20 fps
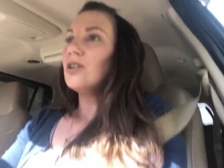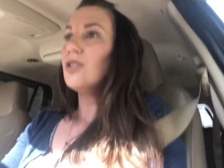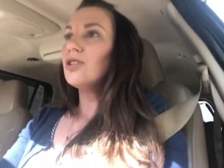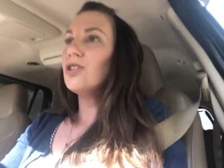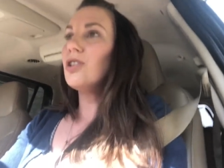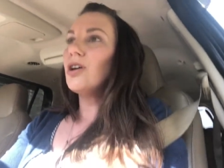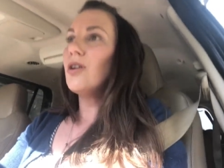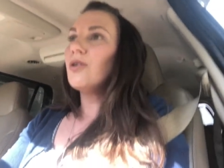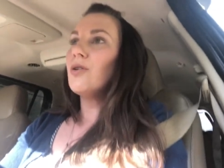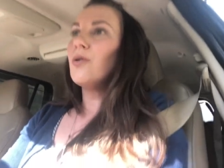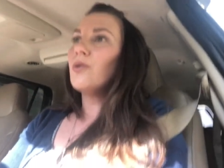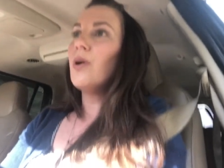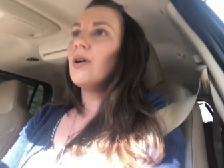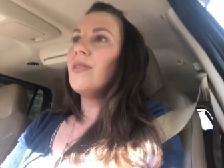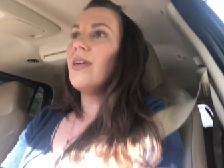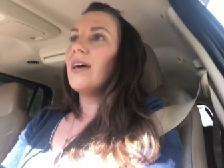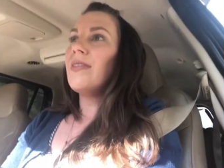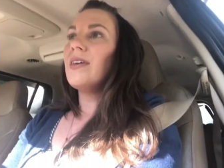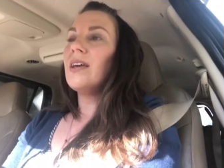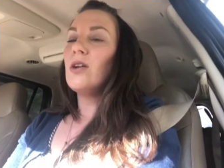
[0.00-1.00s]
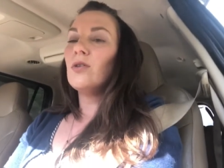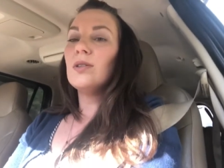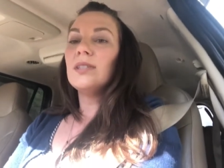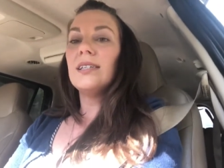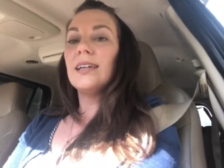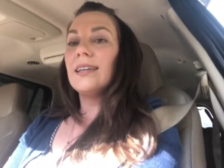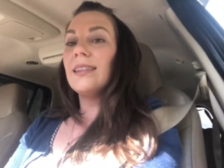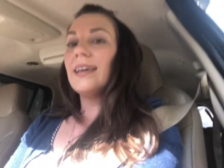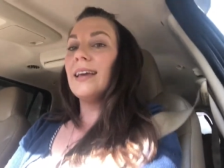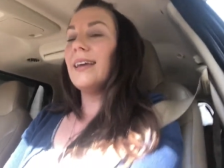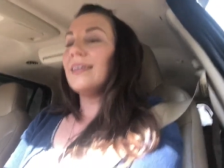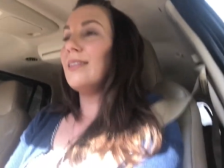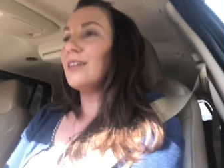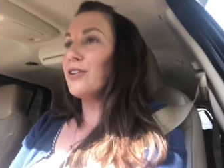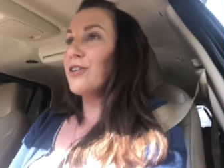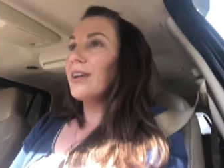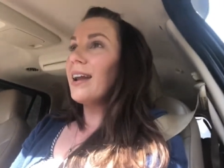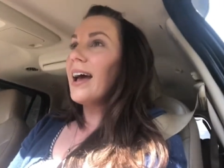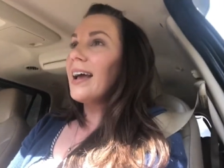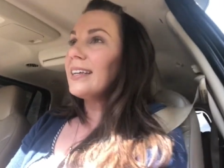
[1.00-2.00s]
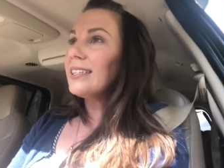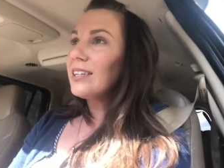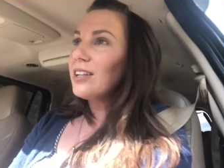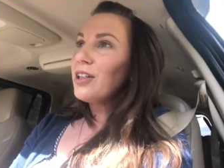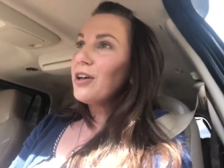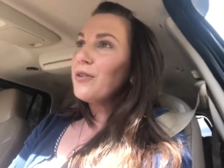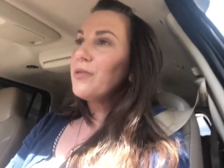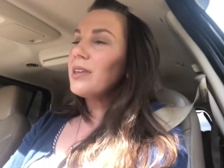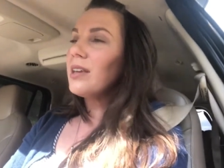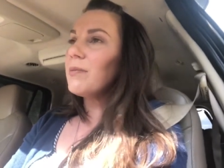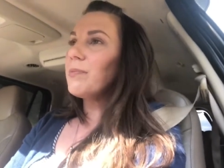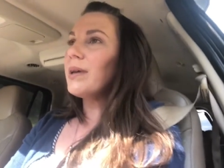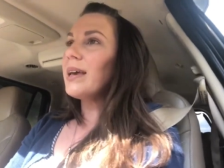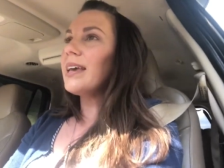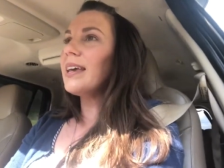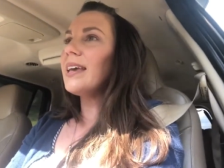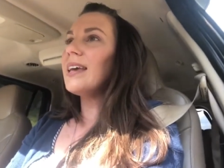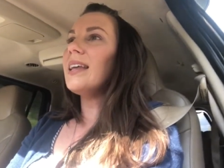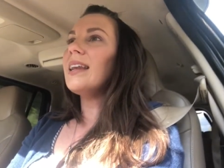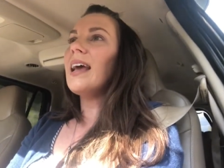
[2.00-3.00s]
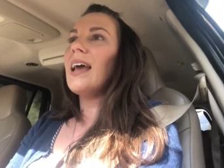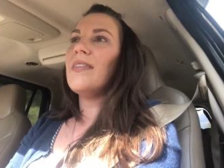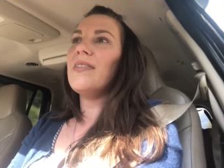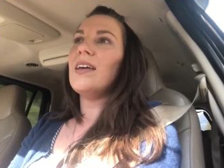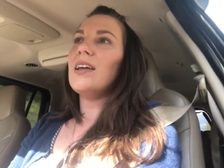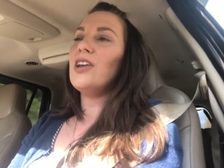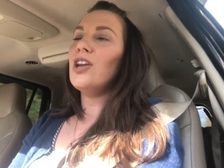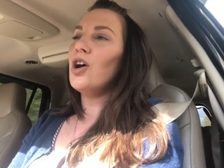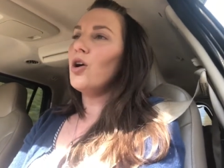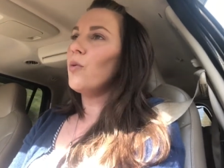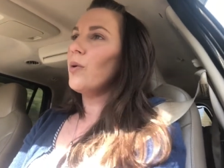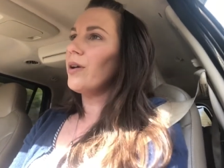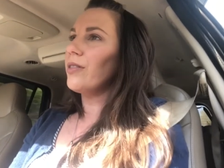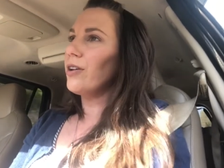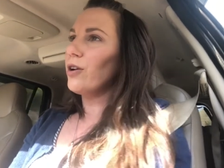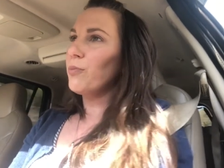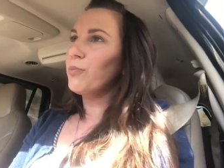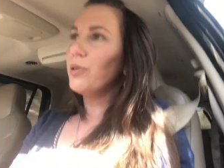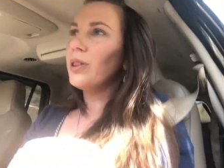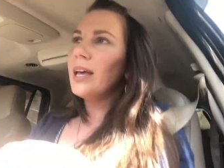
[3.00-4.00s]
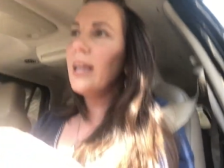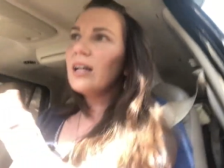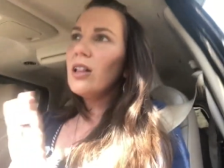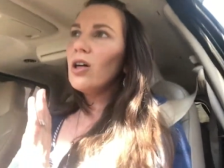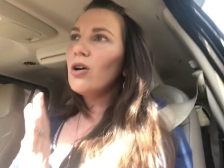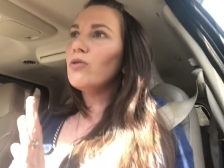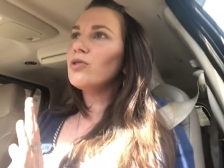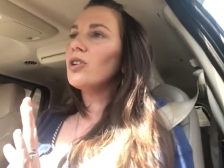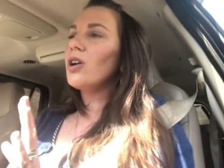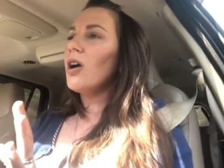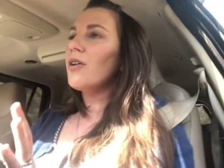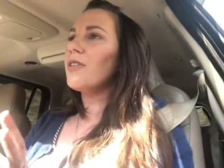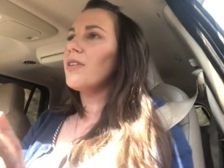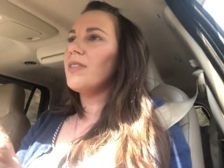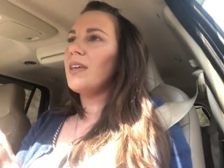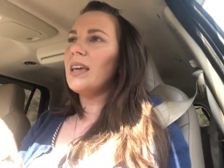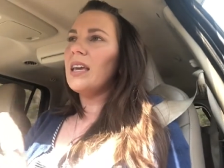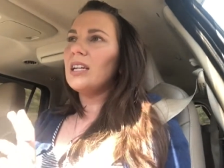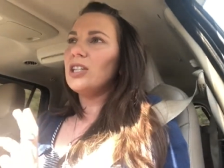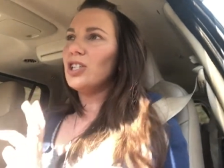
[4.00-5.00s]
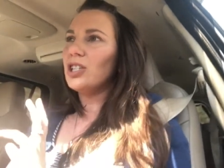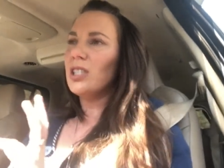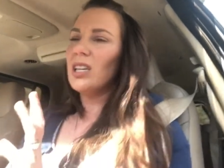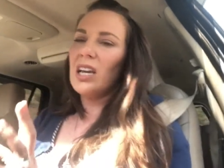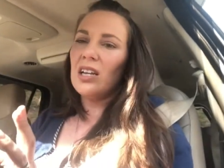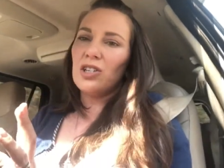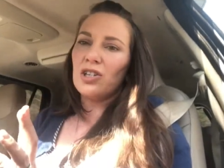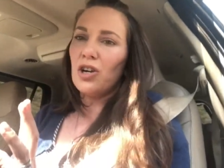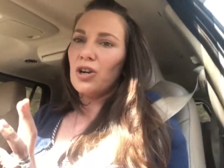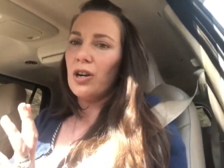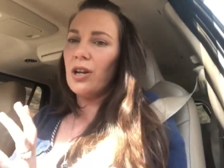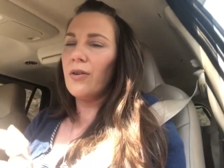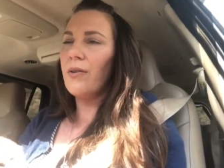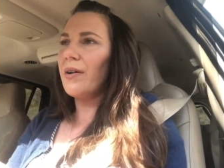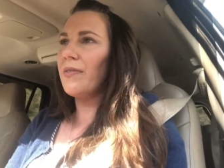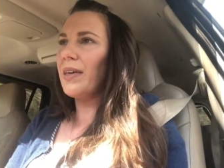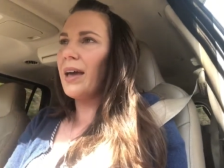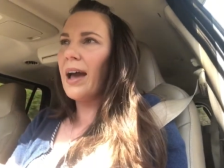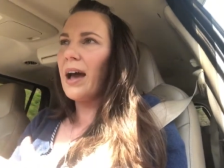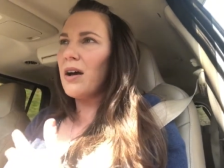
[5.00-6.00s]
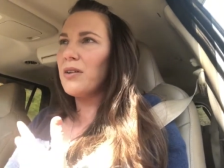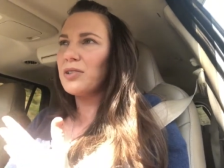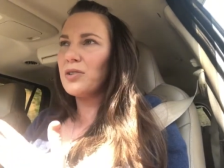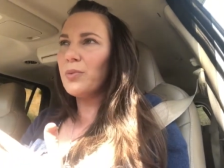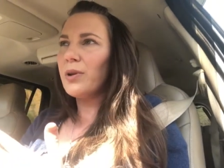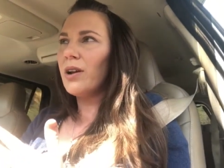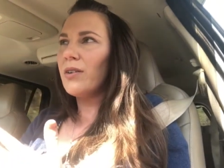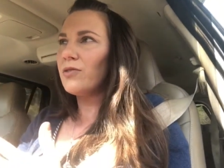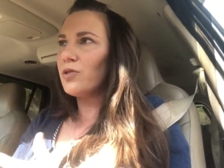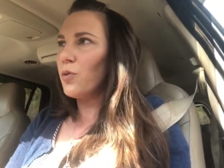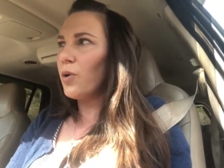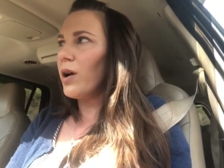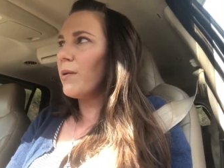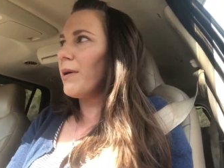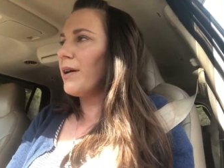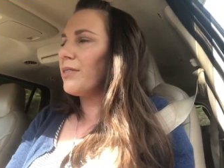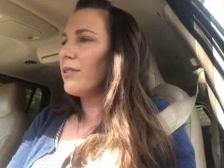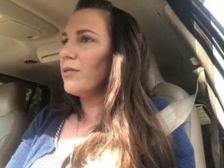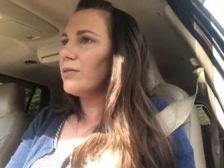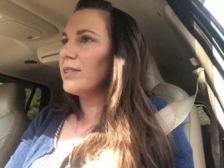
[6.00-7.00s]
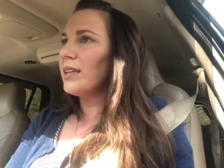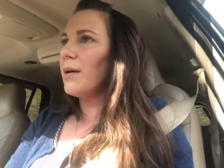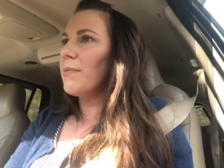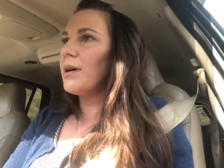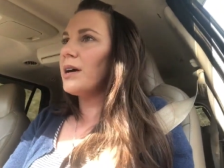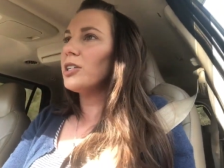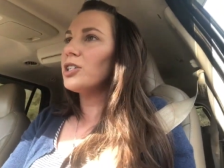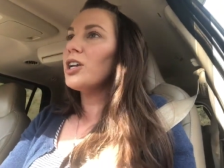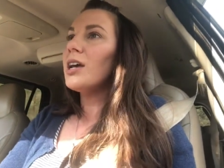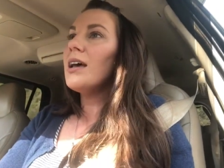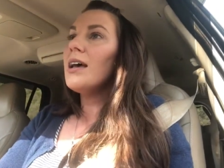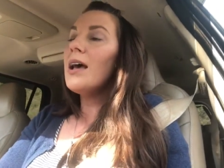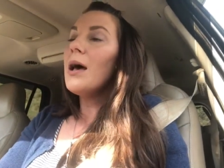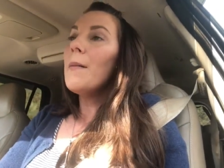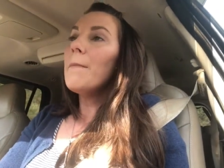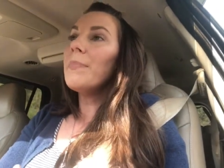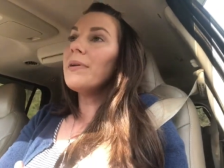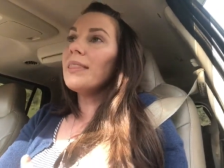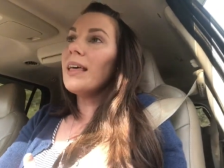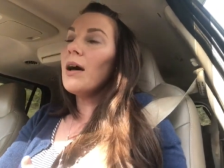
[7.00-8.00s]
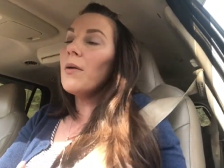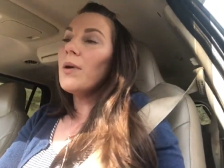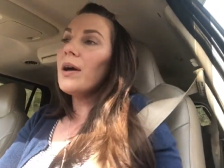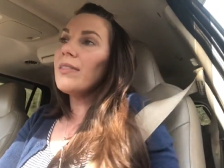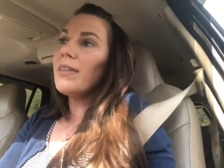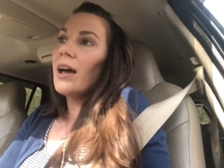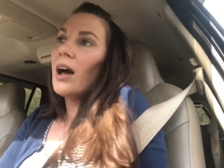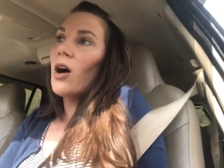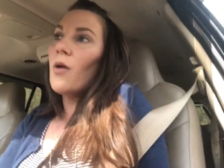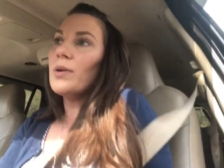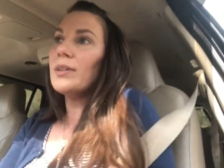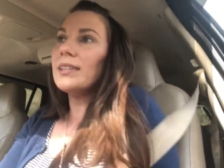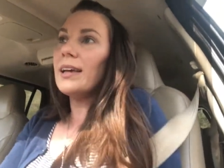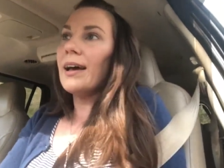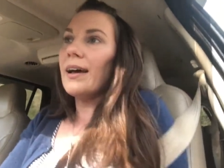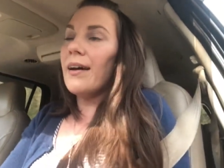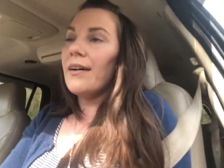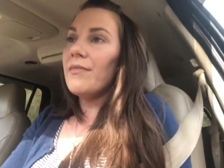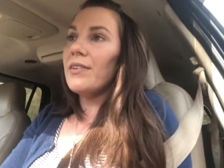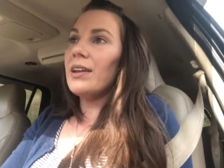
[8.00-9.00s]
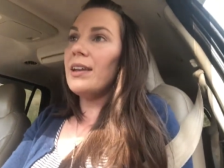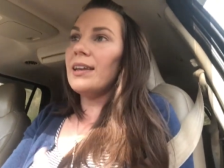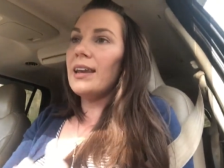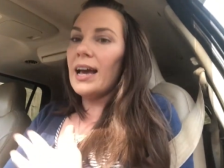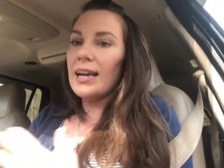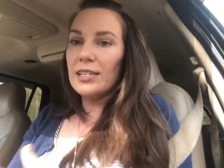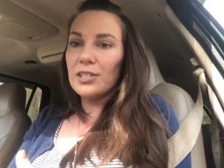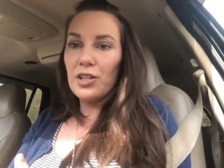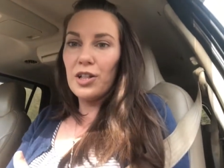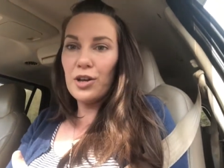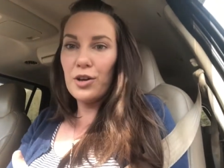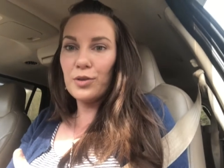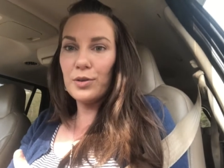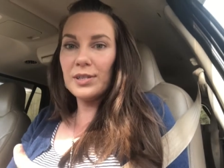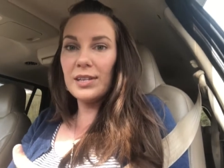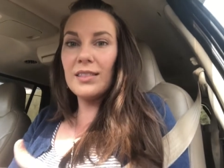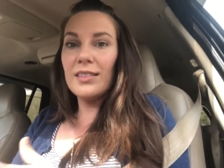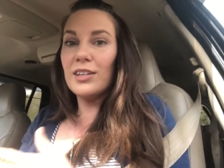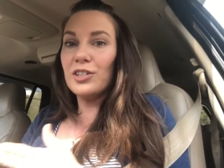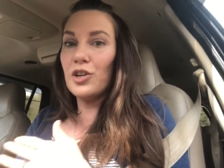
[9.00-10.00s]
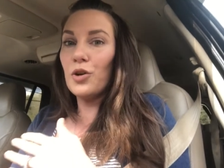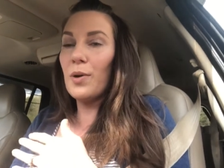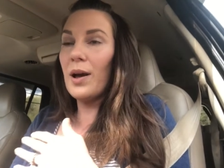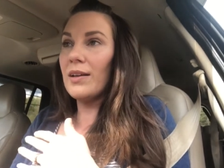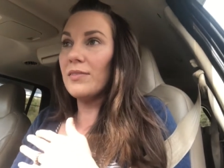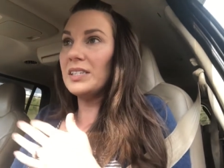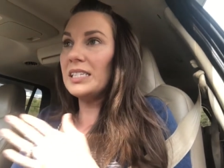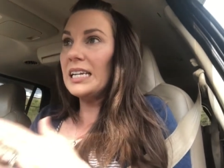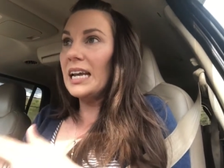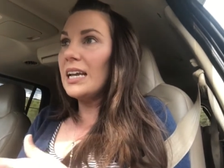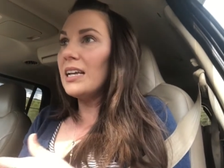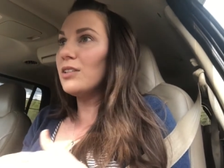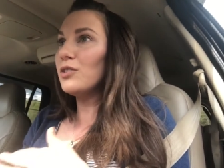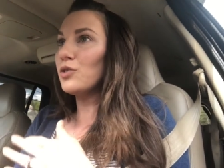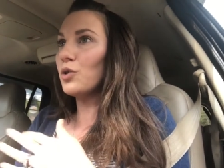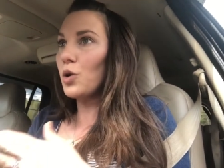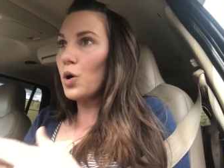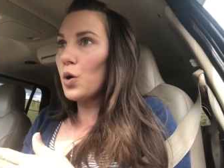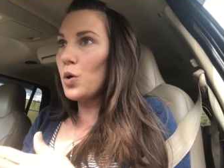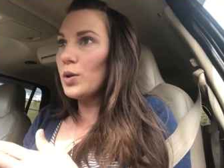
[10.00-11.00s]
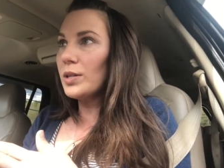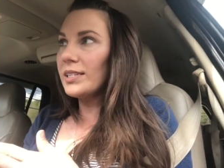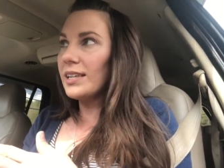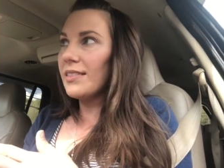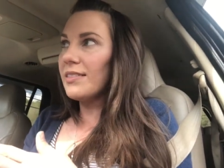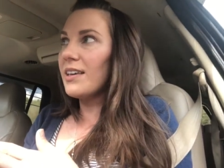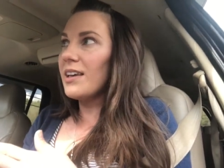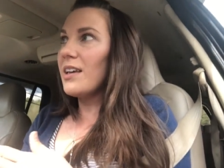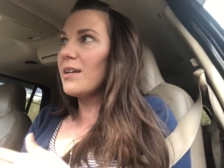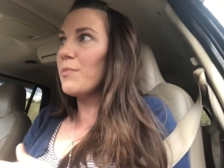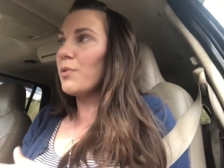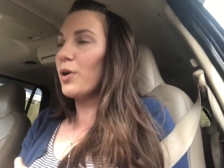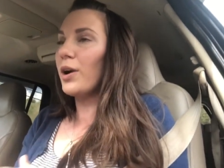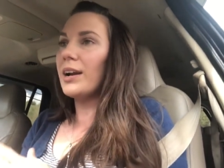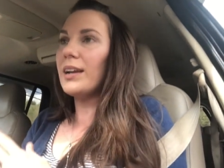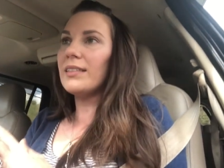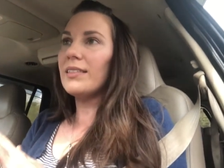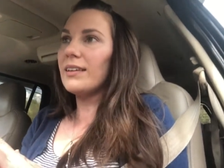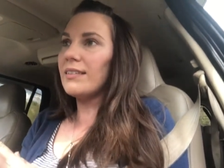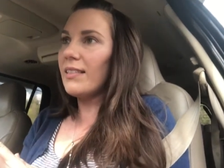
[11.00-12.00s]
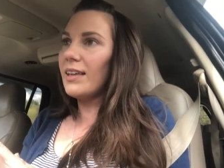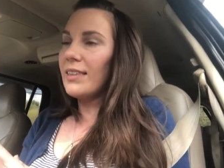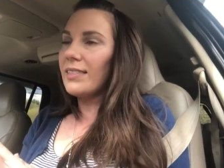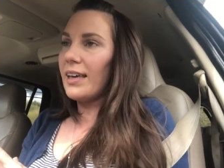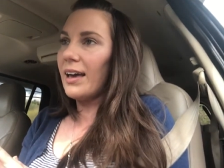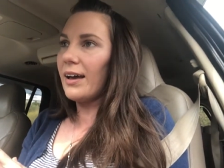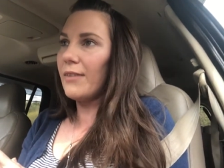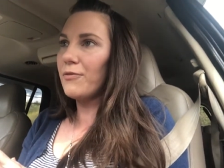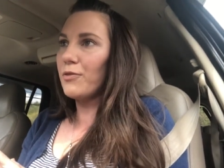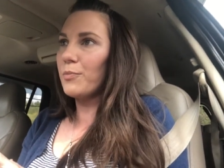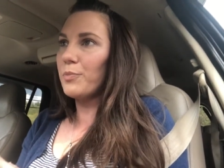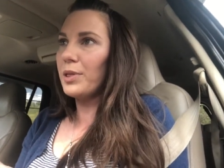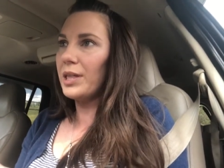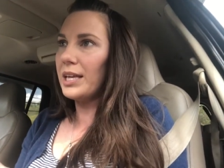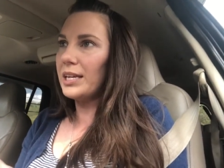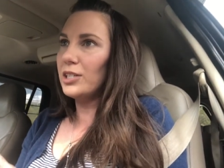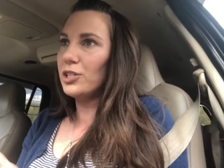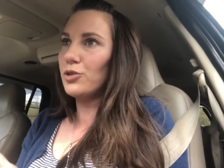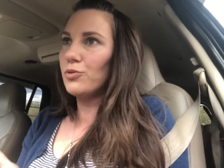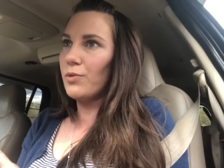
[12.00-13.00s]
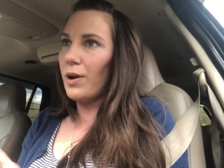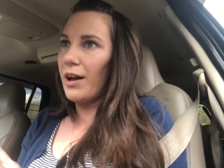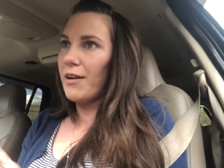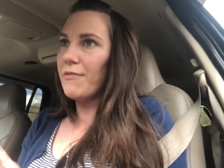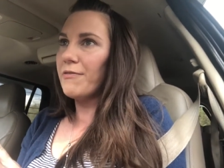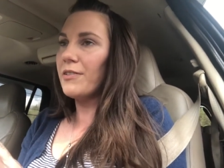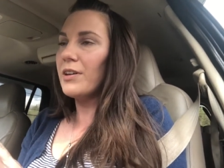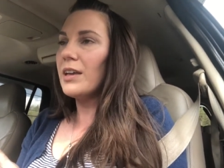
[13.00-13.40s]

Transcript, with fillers: so that they don't stick it in their nice clothing bin and they know where their play clothes are, that they can just get dirty around the house. We don't have to worry about those that much. But that way they always have nice clothes that don't have stains or holes in them or anything like that from playing too rough,